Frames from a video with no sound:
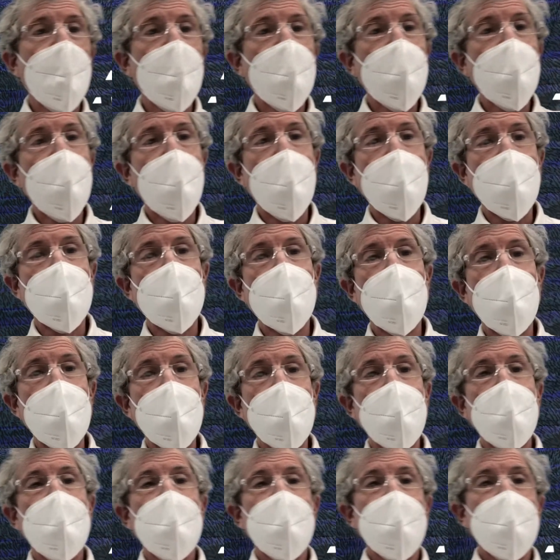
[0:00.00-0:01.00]
That's what
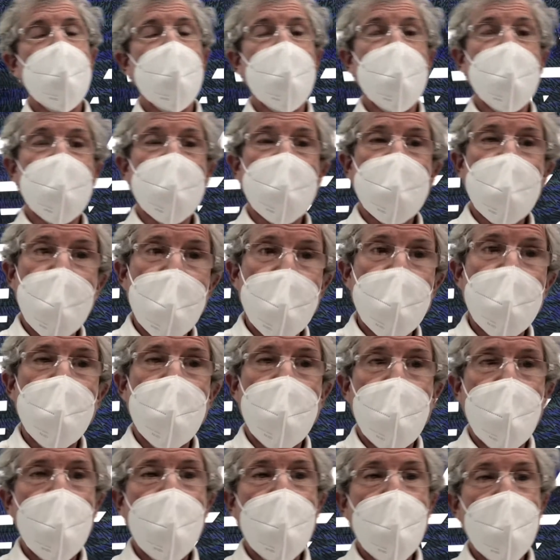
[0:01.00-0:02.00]
she stated.
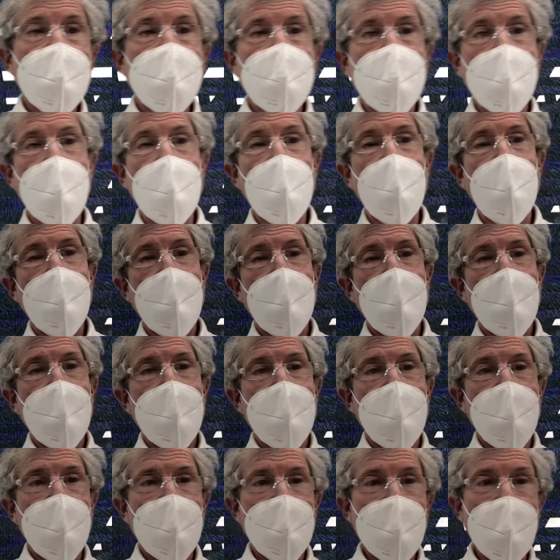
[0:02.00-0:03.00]
So,
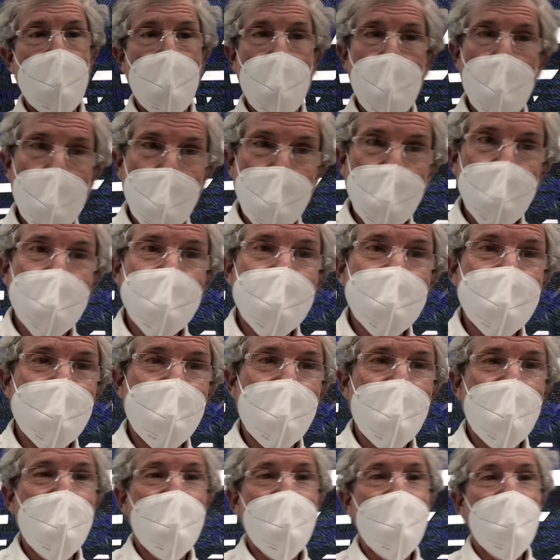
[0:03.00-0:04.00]
reportedly
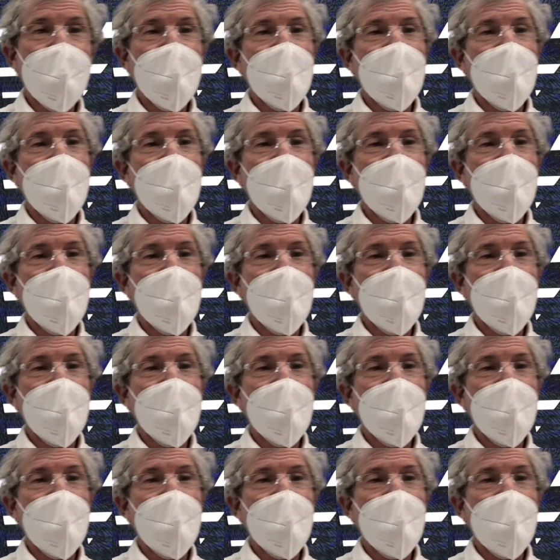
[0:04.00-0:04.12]
stated.